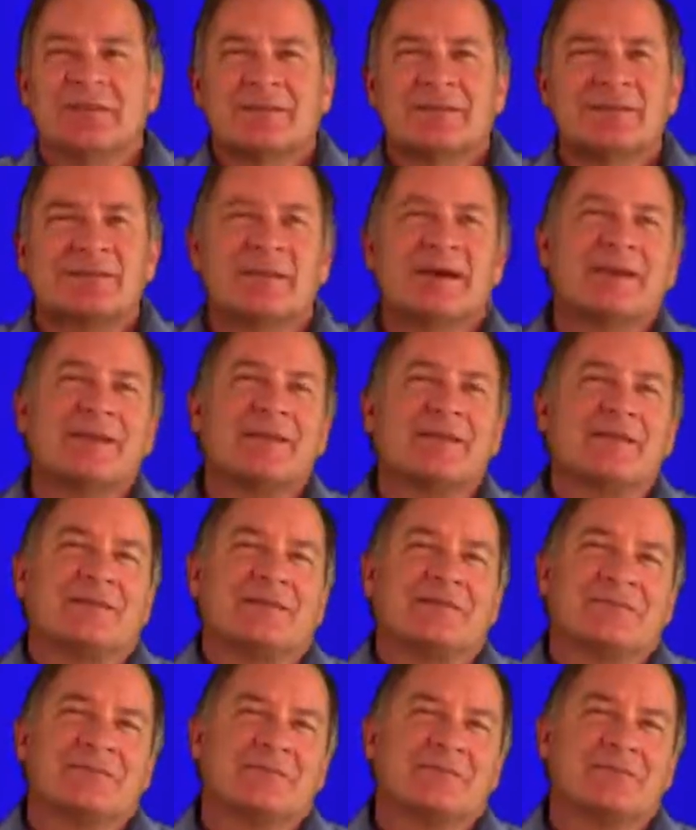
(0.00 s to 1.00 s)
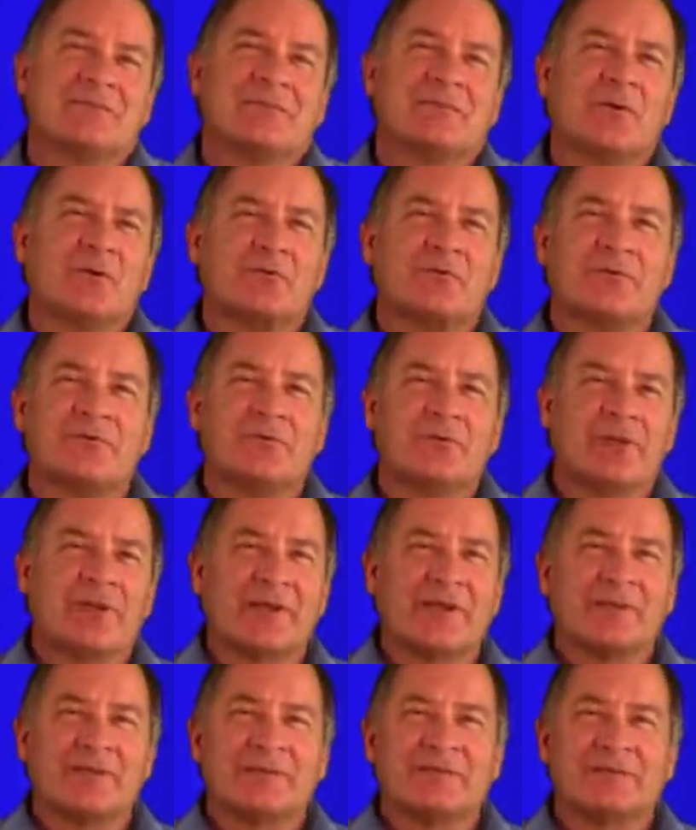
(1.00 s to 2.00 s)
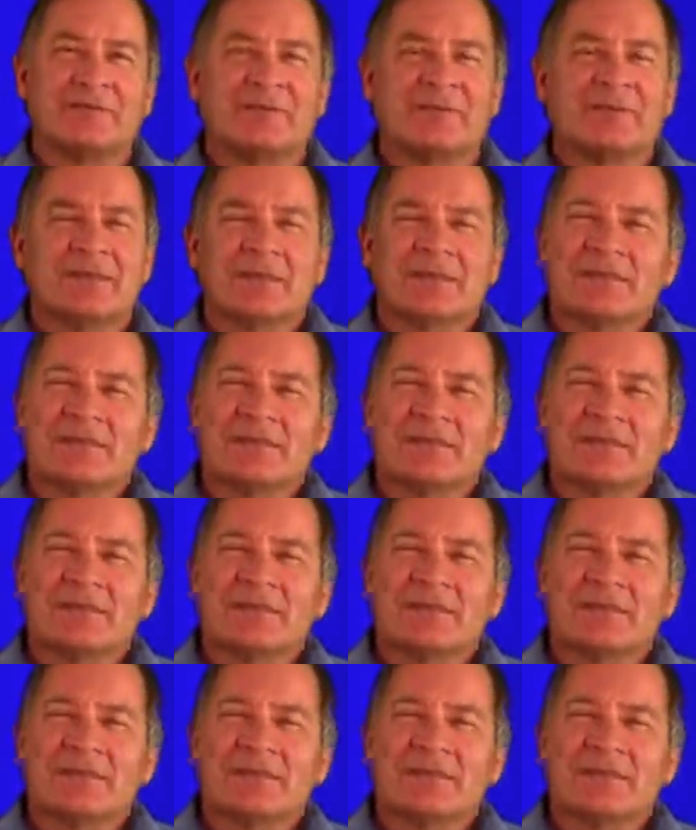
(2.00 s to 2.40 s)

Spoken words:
the lighting and vocal variety,